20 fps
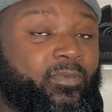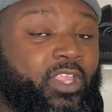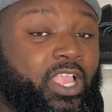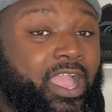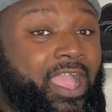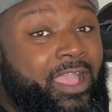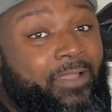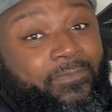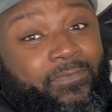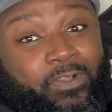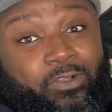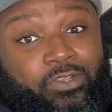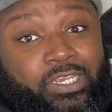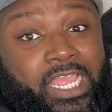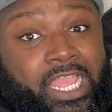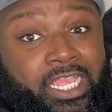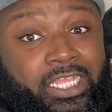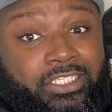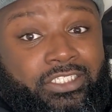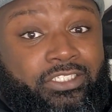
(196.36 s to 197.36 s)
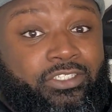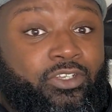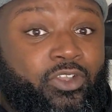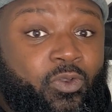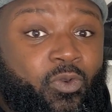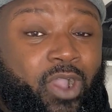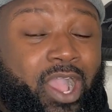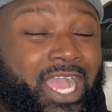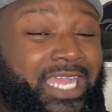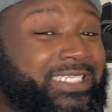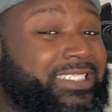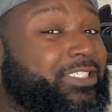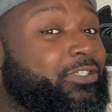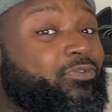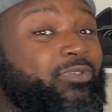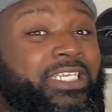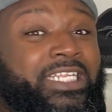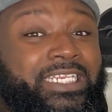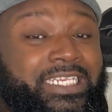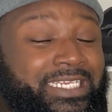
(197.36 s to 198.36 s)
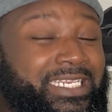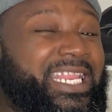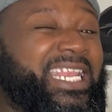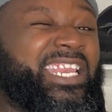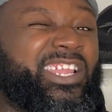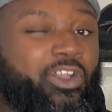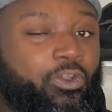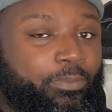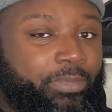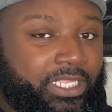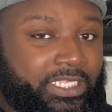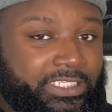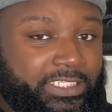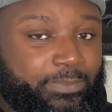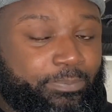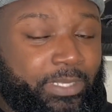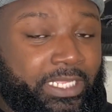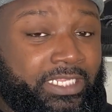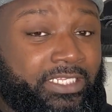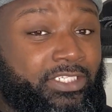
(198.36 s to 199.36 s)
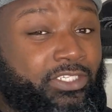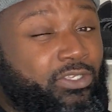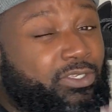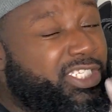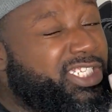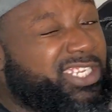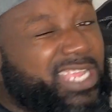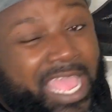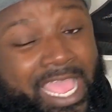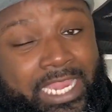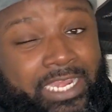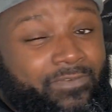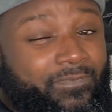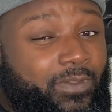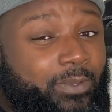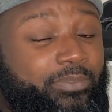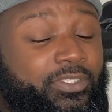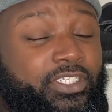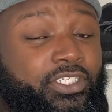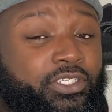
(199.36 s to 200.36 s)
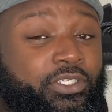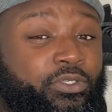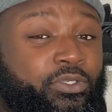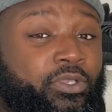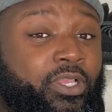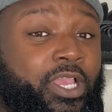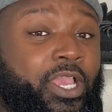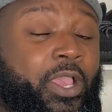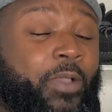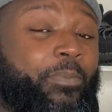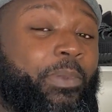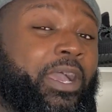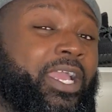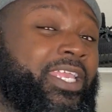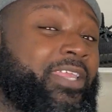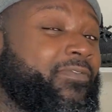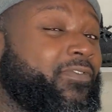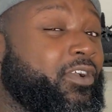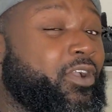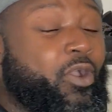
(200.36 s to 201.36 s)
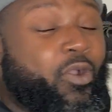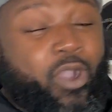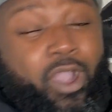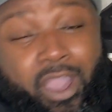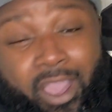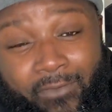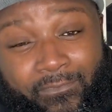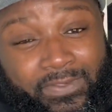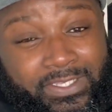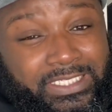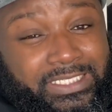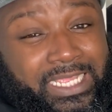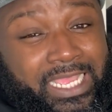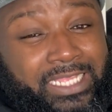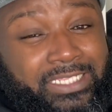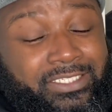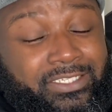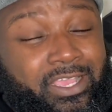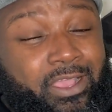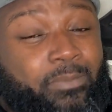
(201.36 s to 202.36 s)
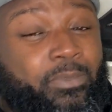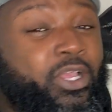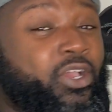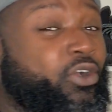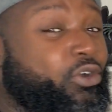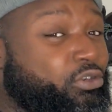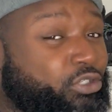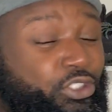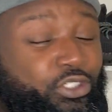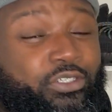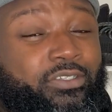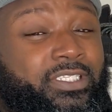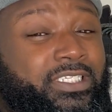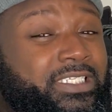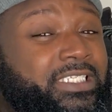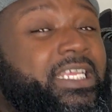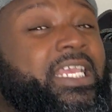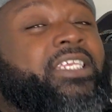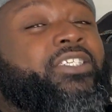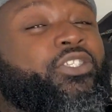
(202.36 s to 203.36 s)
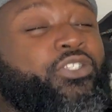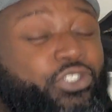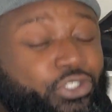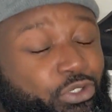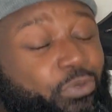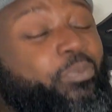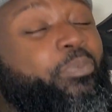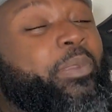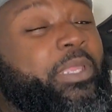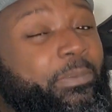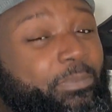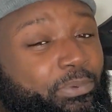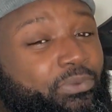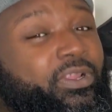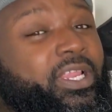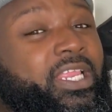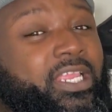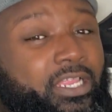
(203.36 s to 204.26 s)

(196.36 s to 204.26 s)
I felt that, you know what, I still needed a little bit of space. So it's kind of up to you, but either go half a size up or true to size, you should be pretty